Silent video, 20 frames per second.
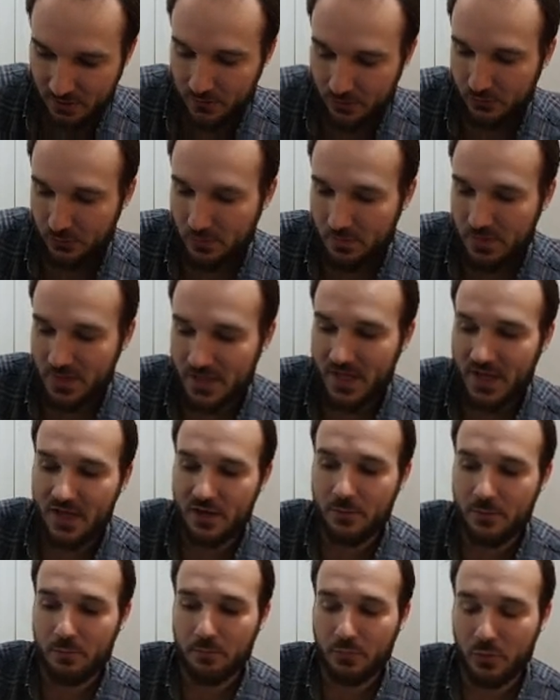lows would be
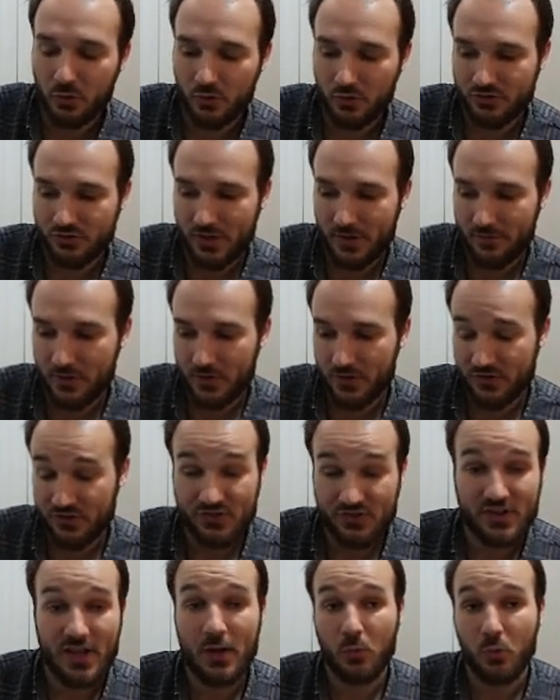hidden bullish
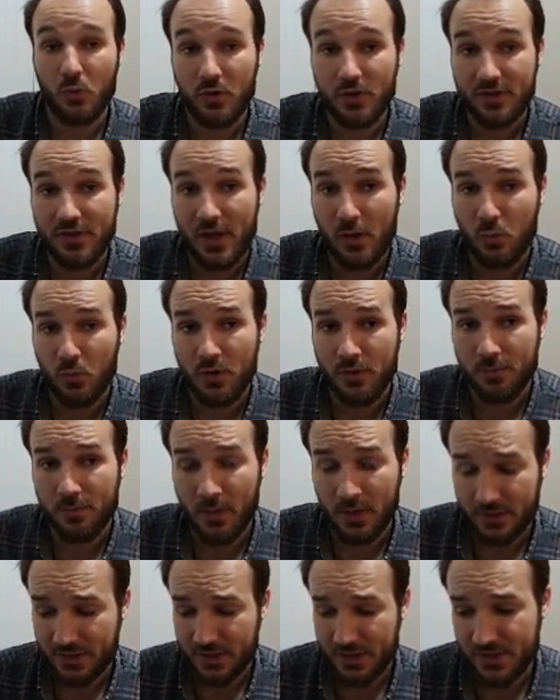divergence, and that would that would
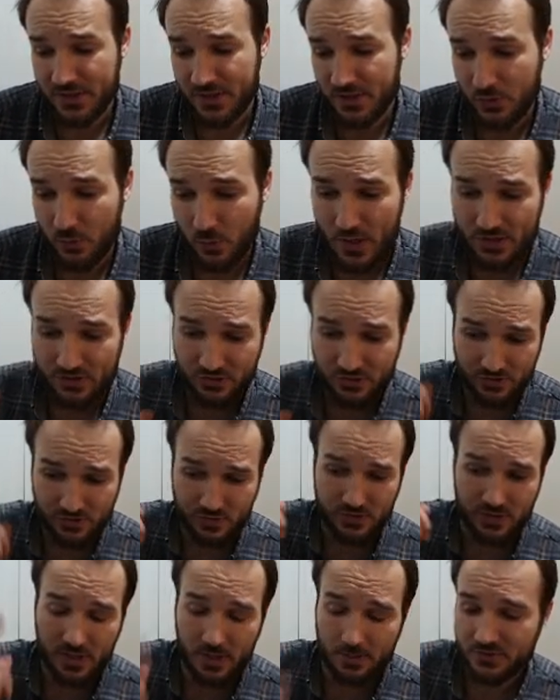mark continuation
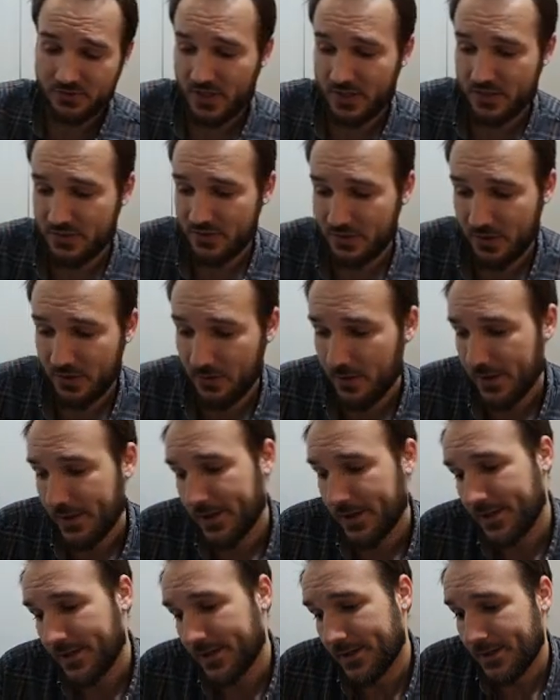to the upside. So
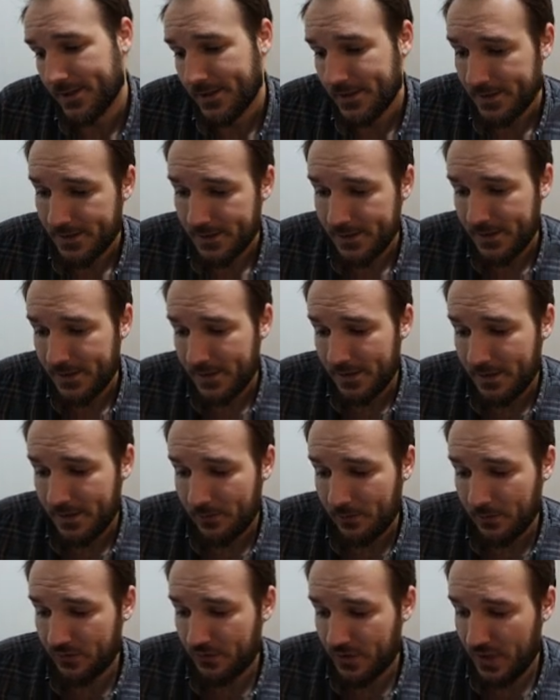
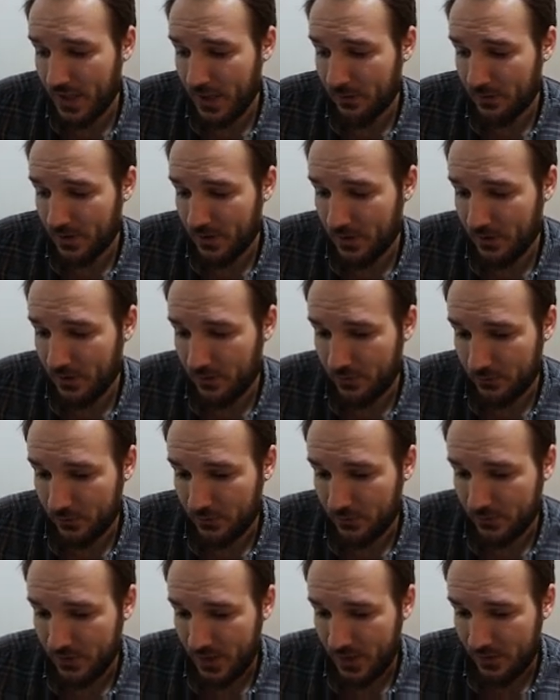we'll see how it goes. We'll
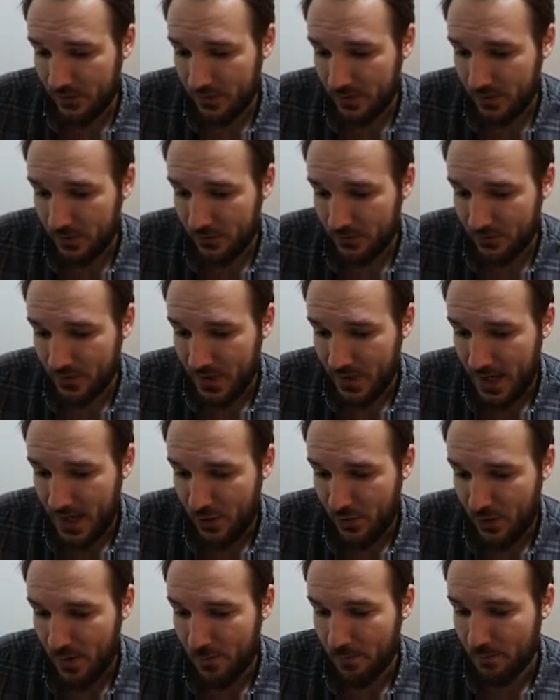see how it goes. For
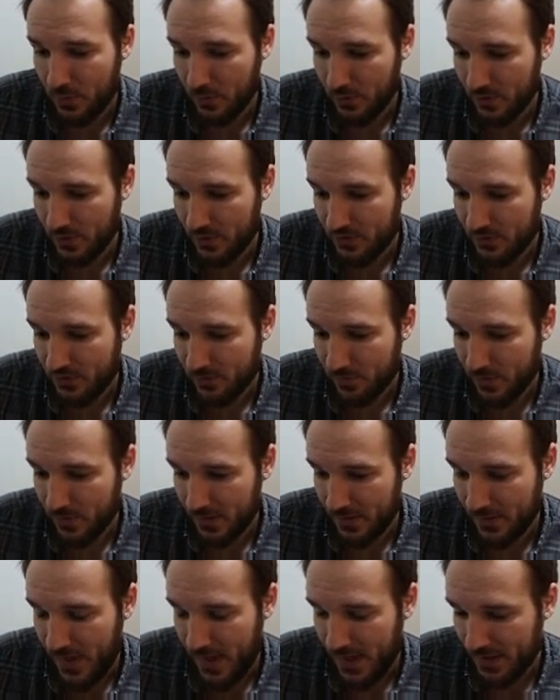now, I'm bullish,
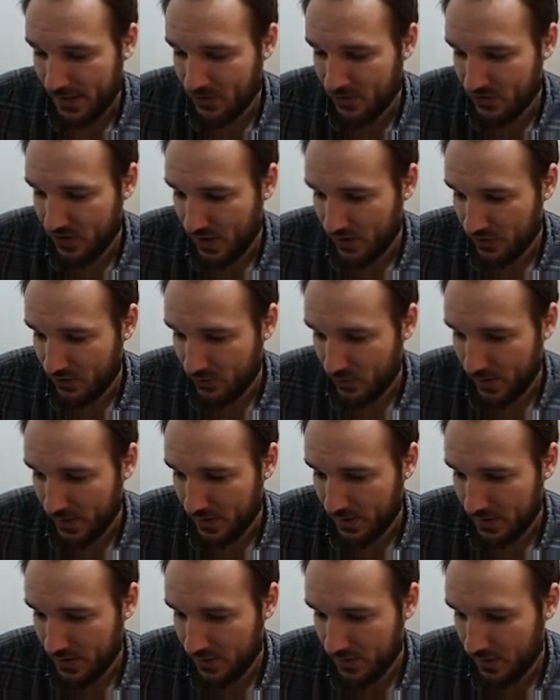but that can change
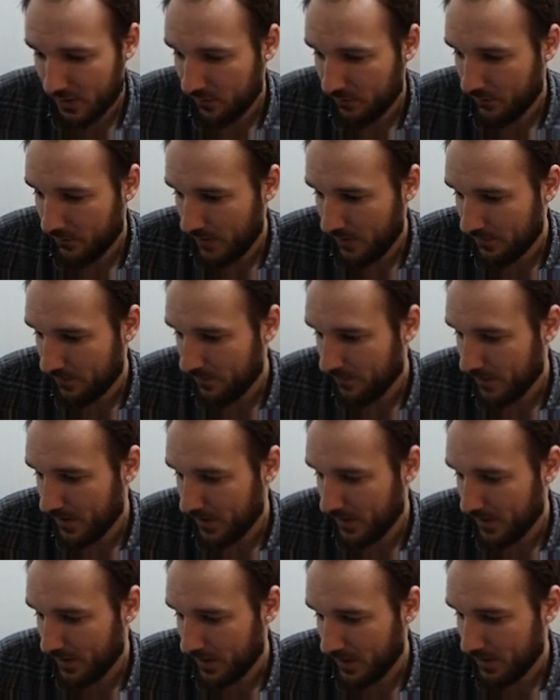quickly. You know, if, if
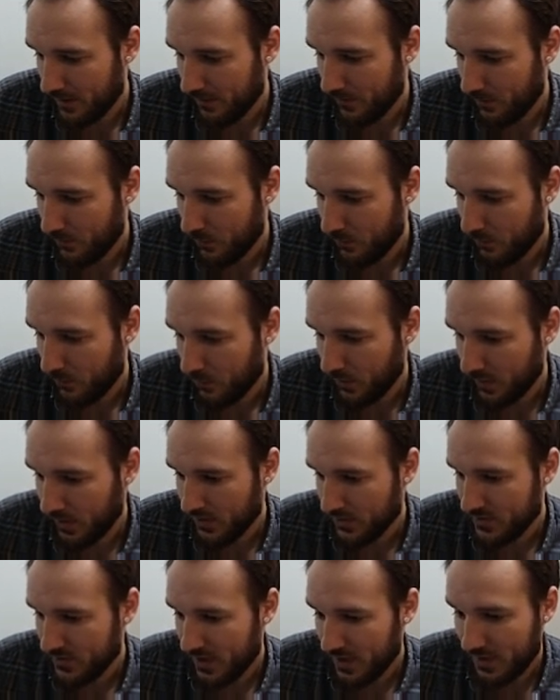uh, we're
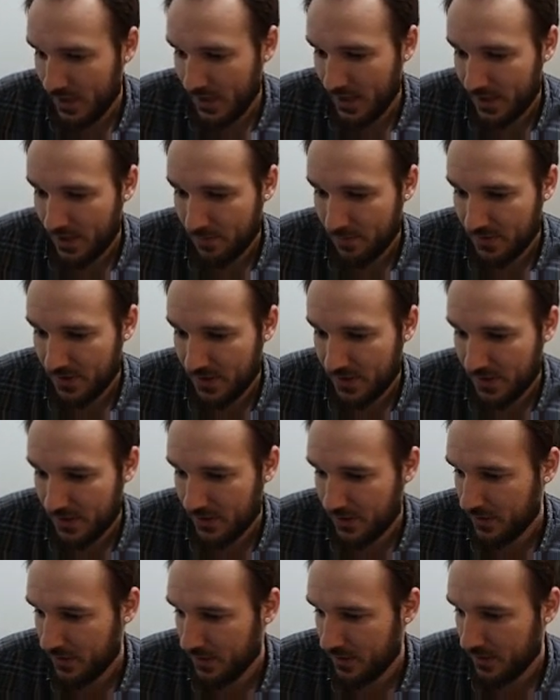gonna set a line up
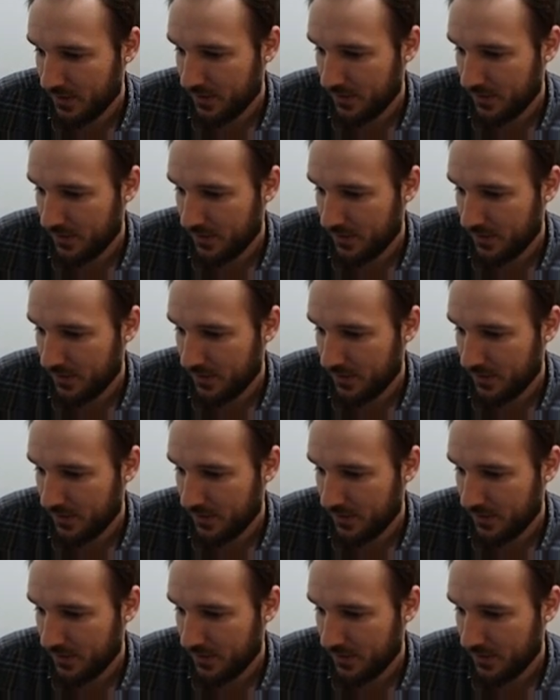here